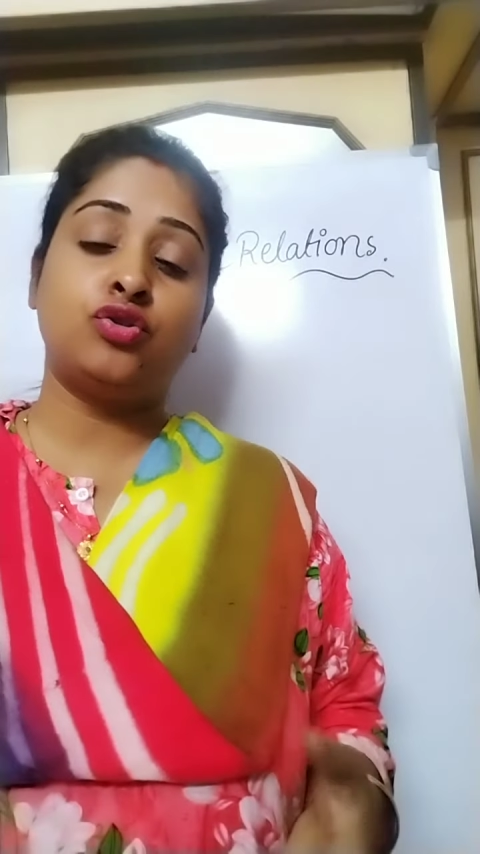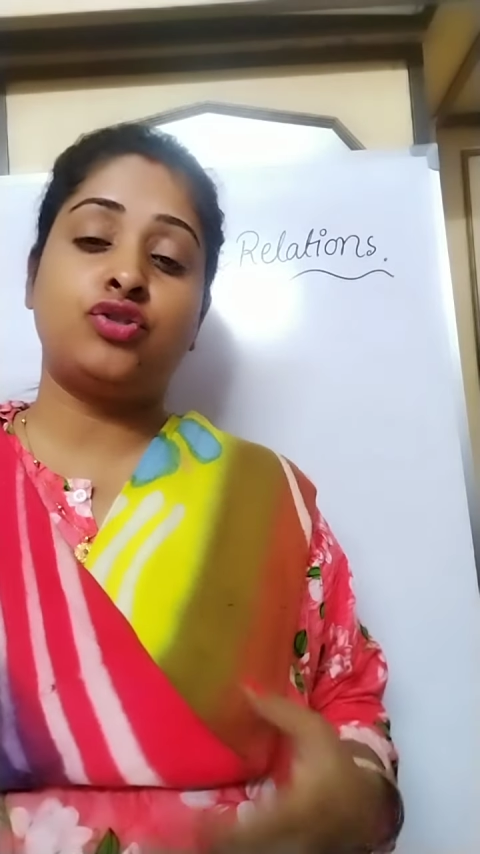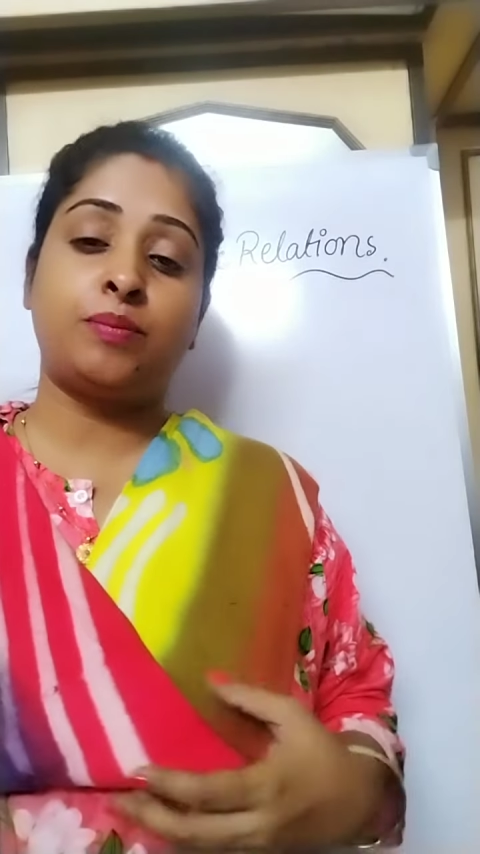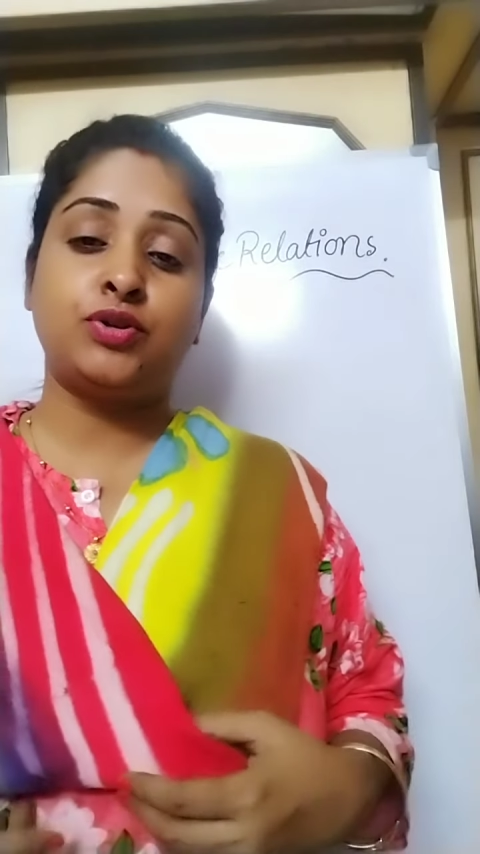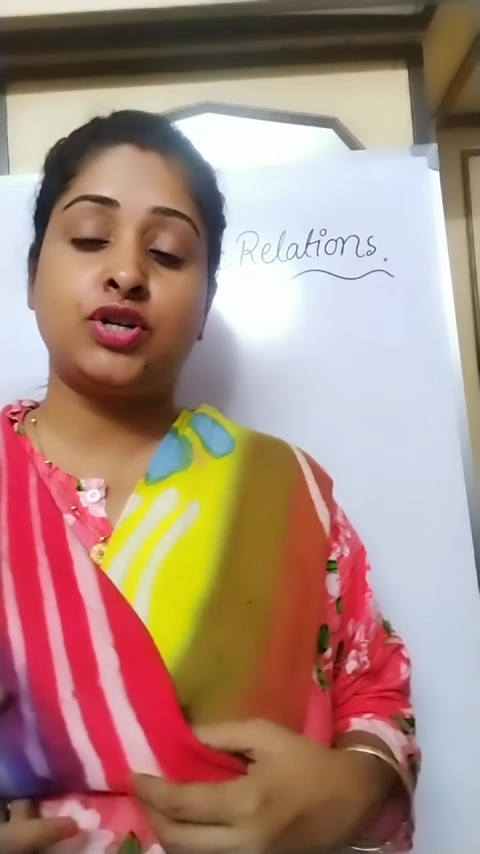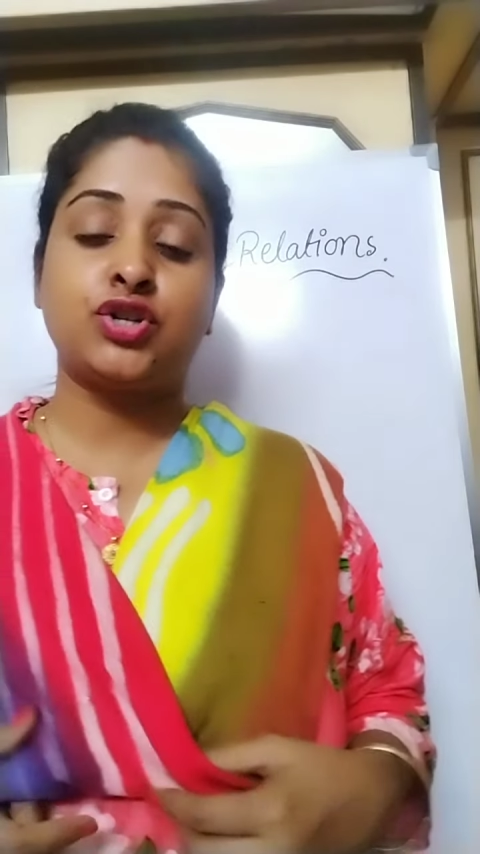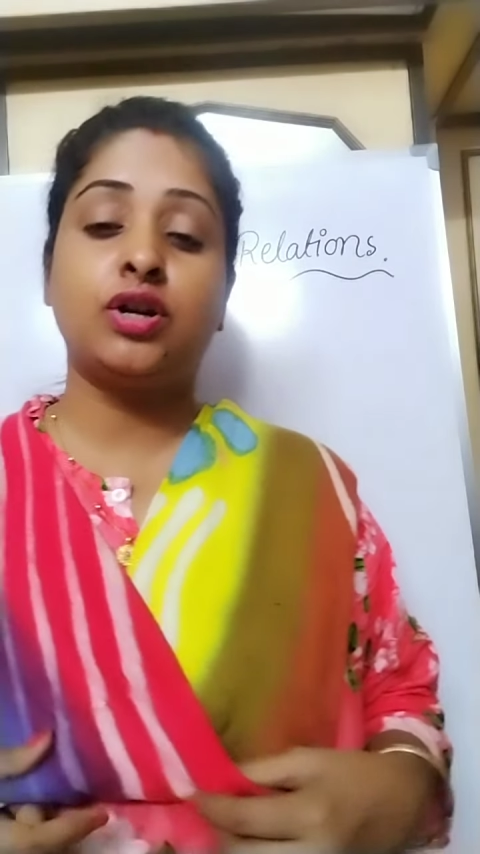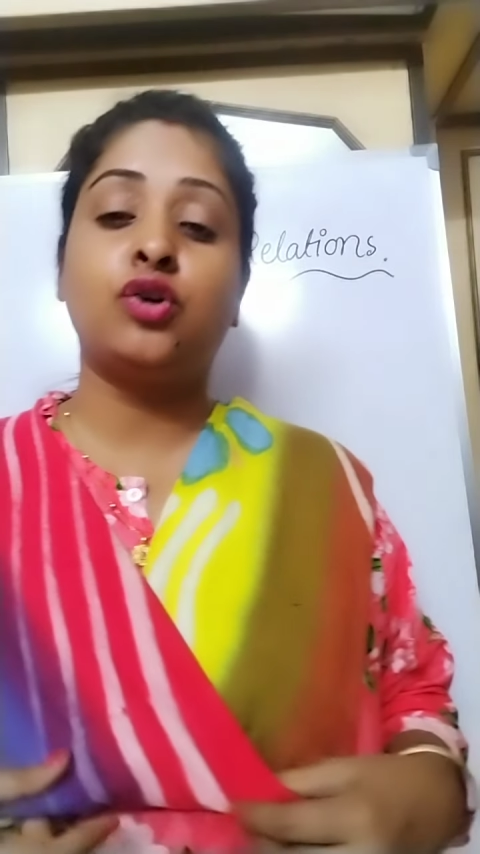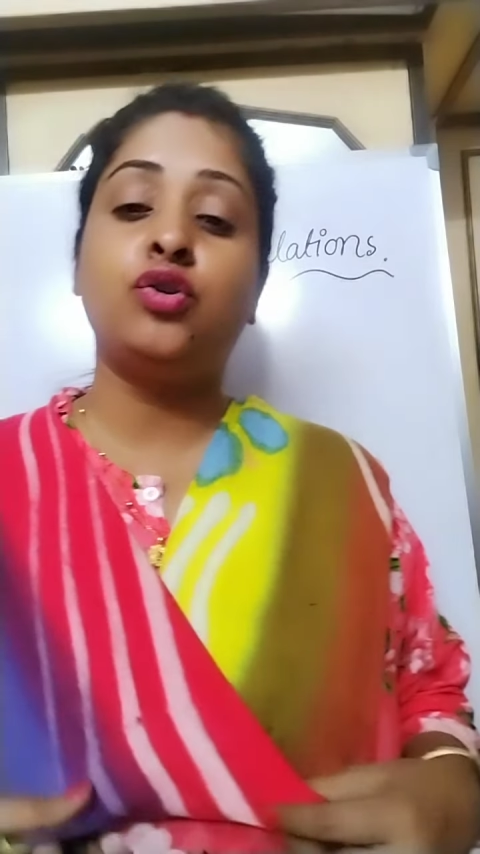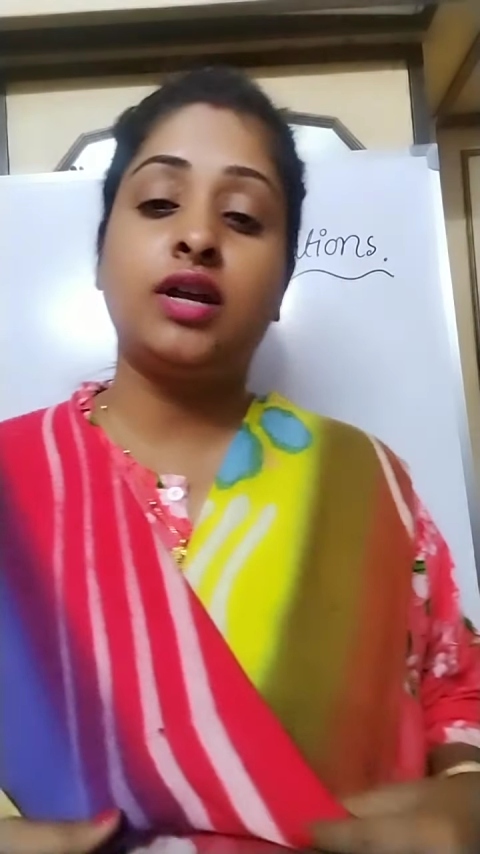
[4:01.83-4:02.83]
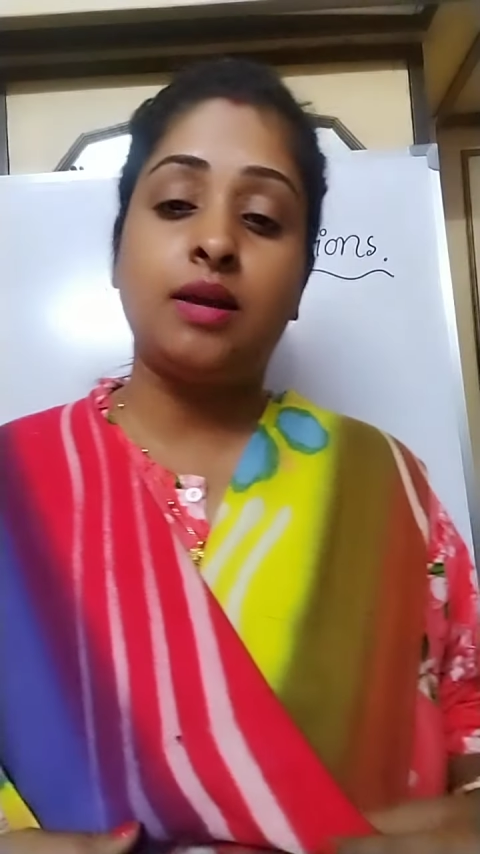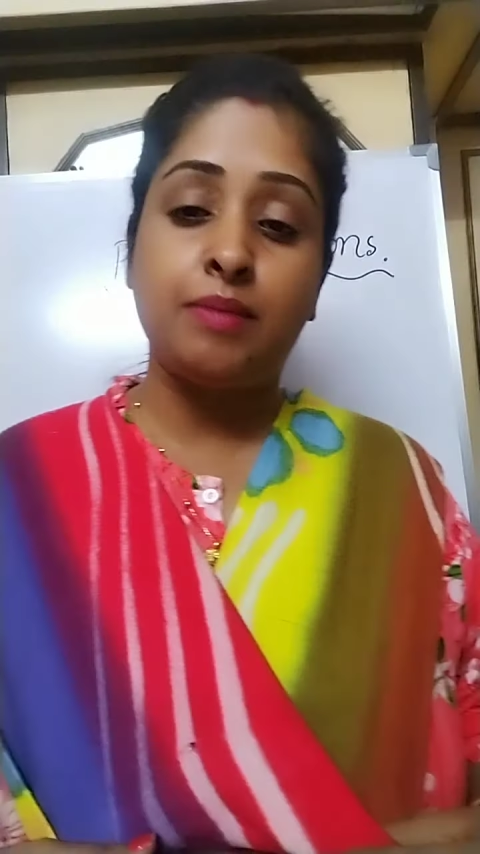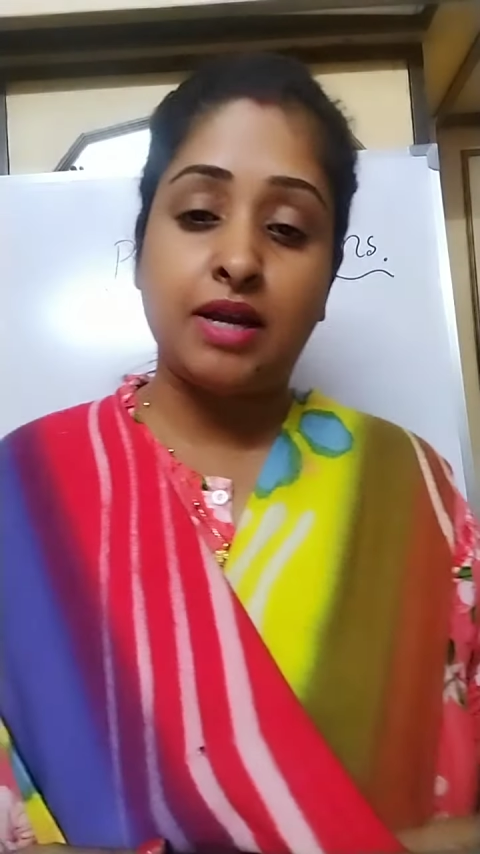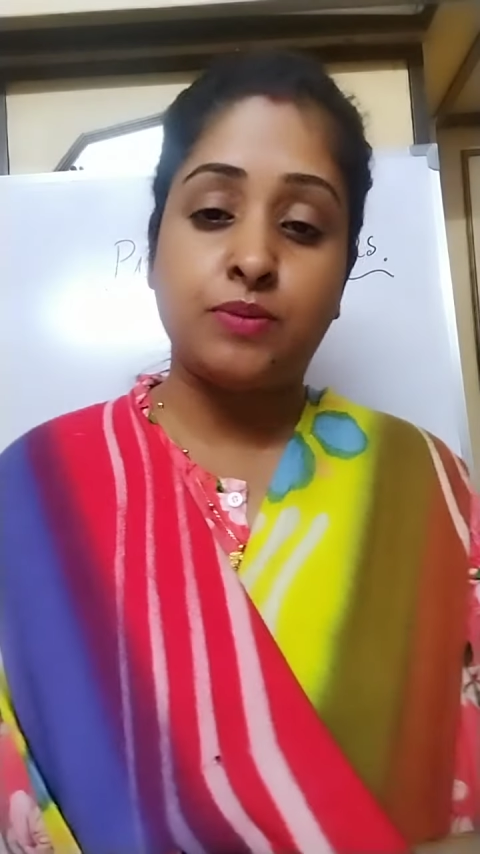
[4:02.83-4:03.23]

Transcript: reputation, a good image,